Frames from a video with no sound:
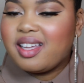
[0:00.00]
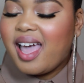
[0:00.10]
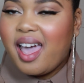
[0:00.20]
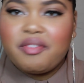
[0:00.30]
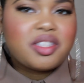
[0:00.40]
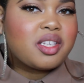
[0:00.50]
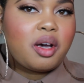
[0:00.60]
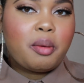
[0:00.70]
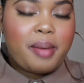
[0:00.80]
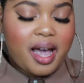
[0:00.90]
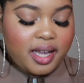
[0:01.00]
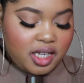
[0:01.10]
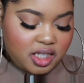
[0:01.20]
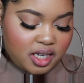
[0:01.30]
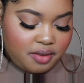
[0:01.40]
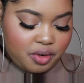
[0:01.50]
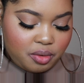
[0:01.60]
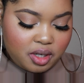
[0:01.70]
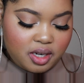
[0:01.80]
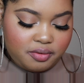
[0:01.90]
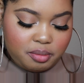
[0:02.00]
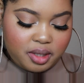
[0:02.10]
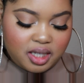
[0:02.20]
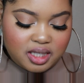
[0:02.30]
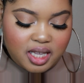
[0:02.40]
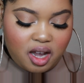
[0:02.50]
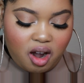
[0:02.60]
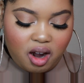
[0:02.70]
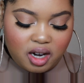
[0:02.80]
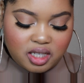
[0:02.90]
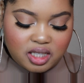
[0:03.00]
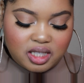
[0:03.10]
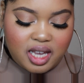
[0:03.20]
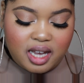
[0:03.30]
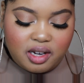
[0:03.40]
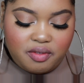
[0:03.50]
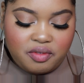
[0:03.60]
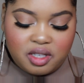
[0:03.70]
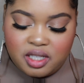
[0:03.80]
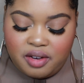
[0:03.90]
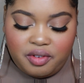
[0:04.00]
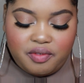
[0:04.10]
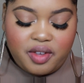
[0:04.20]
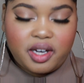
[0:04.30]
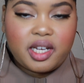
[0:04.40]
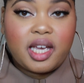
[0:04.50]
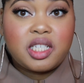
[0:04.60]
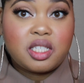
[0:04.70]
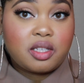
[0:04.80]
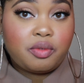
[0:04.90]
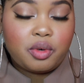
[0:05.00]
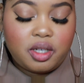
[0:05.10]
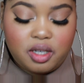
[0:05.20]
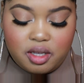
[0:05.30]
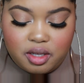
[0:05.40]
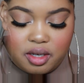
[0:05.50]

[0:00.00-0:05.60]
having to go buy each and every one of them because they are just kind of different variations of one another.